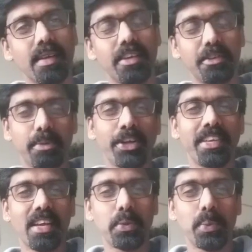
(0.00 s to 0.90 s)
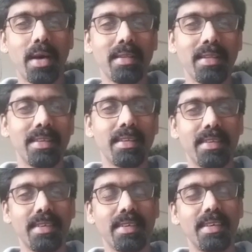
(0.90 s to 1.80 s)
Good morning, everyone,
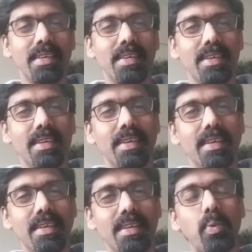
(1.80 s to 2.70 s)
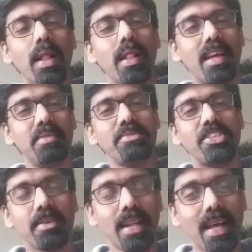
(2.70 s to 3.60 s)
and welcome
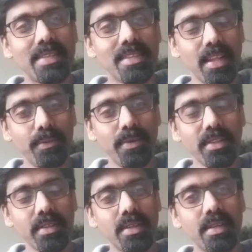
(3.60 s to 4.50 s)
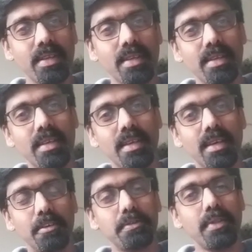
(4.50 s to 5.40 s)
to Class 11
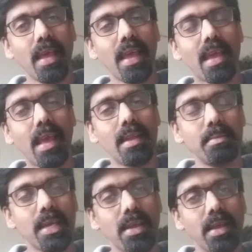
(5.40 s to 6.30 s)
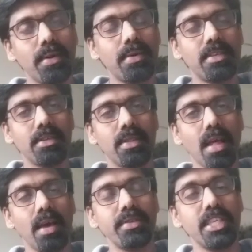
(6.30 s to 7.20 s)
for the academic year
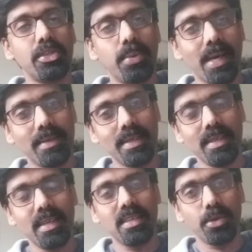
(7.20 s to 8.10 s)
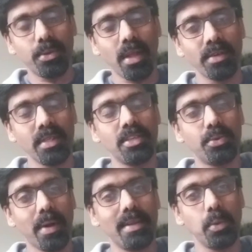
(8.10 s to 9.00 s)
2020 and
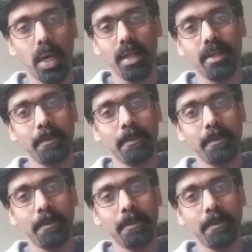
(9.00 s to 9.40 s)
2021.